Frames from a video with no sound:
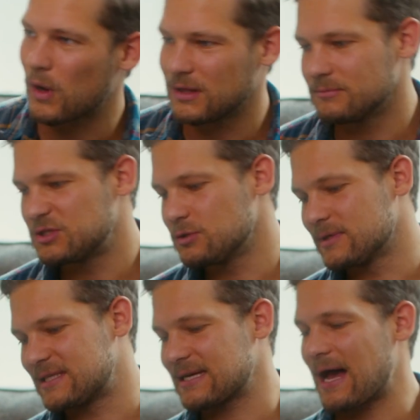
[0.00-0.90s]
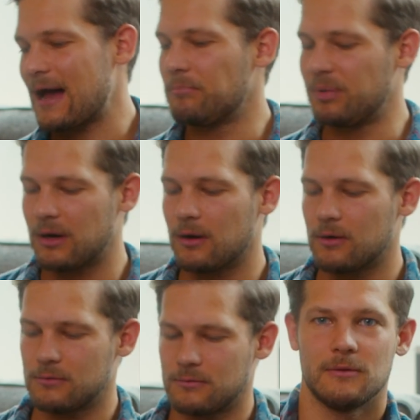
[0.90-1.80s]
well I'm doing
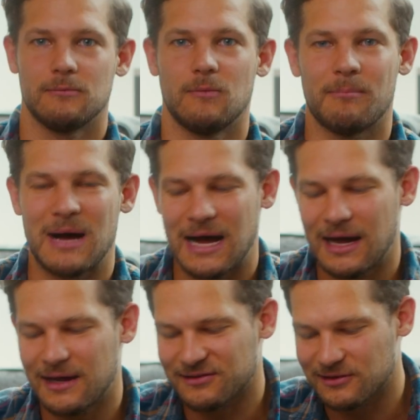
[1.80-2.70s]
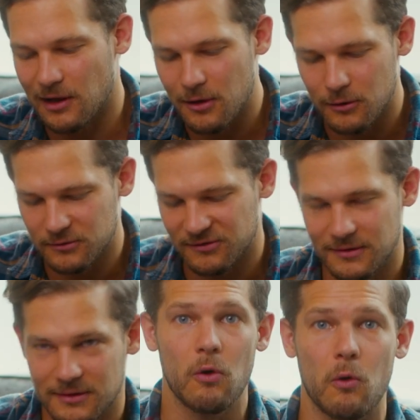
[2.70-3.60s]
Tabo with my eyes
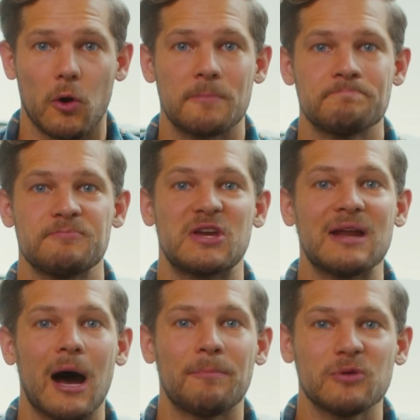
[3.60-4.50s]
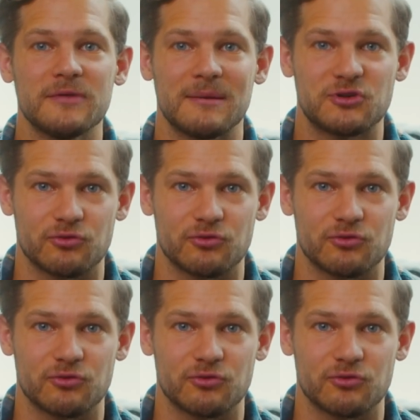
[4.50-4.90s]
closed. Or you can upload them